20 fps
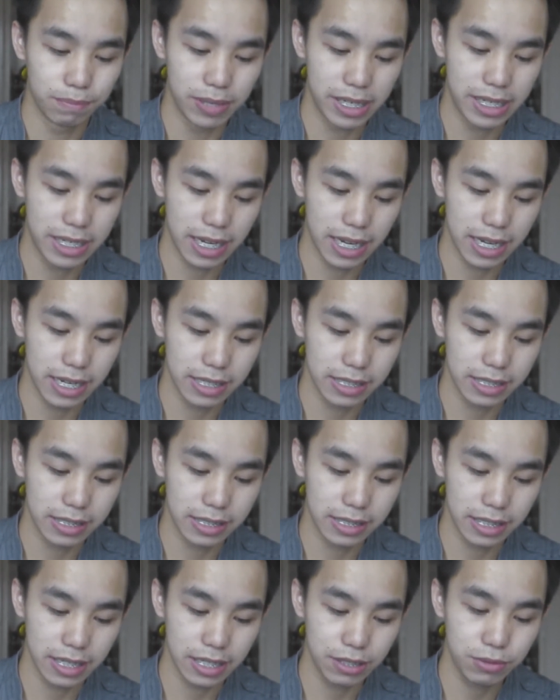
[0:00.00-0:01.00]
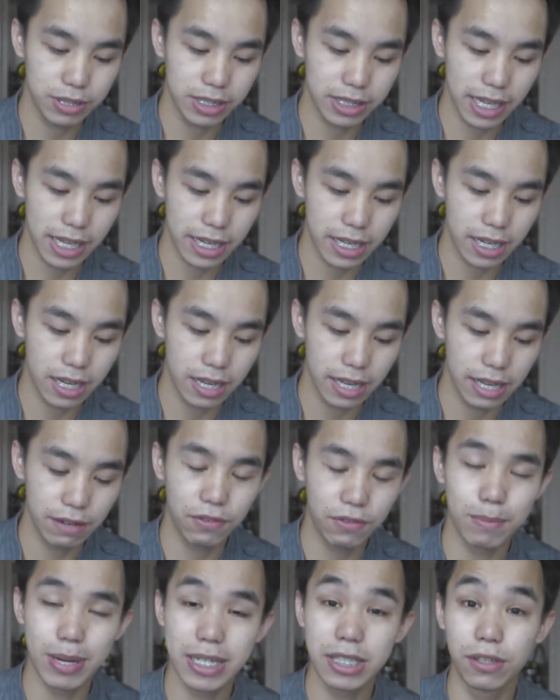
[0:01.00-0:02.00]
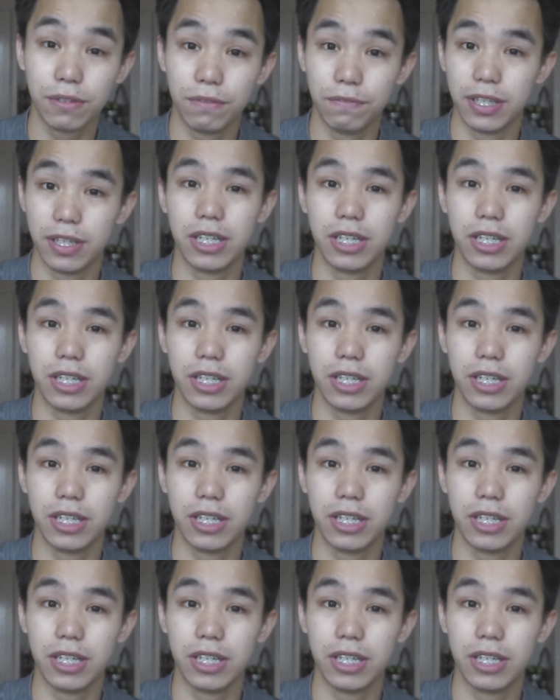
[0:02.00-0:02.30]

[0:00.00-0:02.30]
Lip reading: because it was like a informational